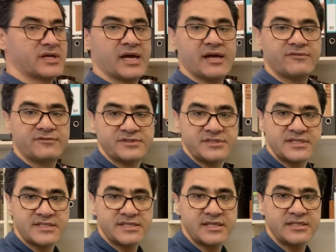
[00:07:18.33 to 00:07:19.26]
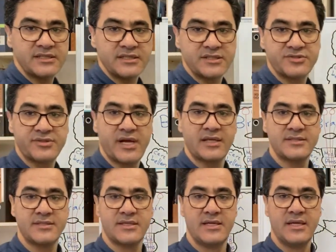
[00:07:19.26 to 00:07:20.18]
have descending
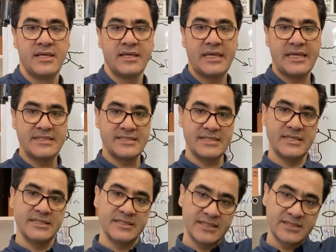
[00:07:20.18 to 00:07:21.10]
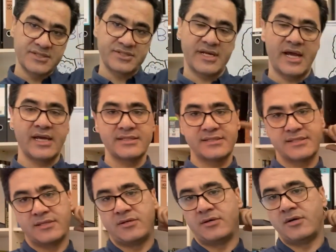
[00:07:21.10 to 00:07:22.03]
tracts. Ascending tracts
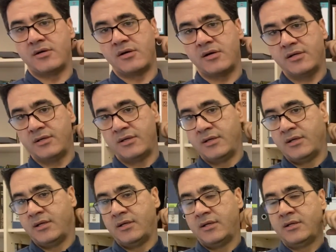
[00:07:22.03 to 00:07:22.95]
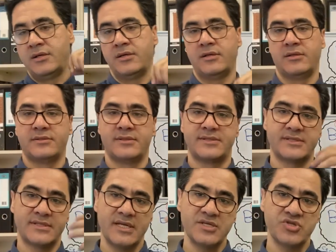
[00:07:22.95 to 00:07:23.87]
are
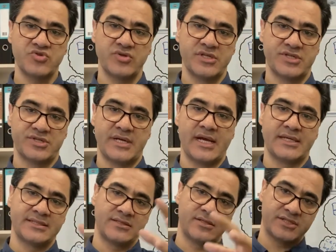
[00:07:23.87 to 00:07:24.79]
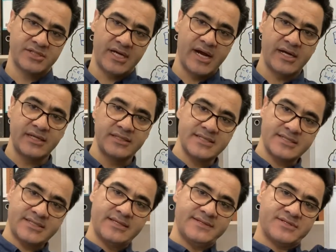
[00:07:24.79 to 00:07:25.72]
sensory tracts. They are carrying the
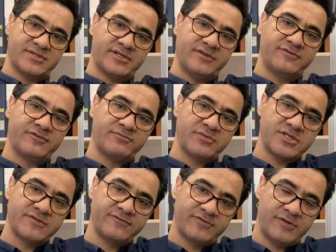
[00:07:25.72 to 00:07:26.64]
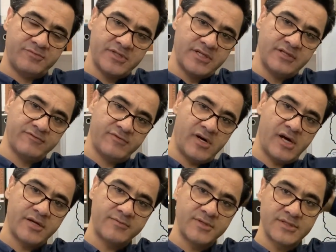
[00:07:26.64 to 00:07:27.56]
sensory information from the
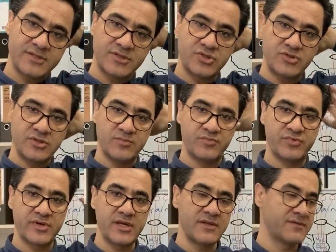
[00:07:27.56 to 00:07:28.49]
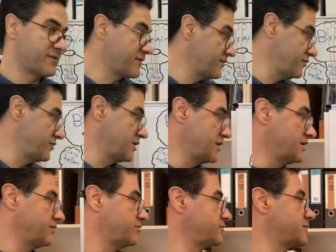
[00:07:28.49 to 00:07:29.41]
environment to the brain through the
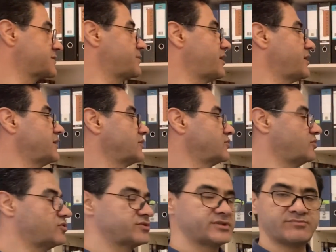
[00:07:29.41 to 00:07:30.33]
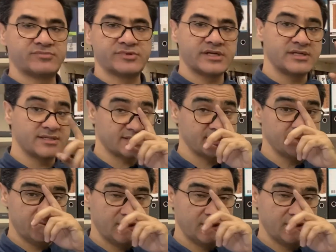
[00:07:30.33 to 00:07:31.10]
spinal cord and brainstem.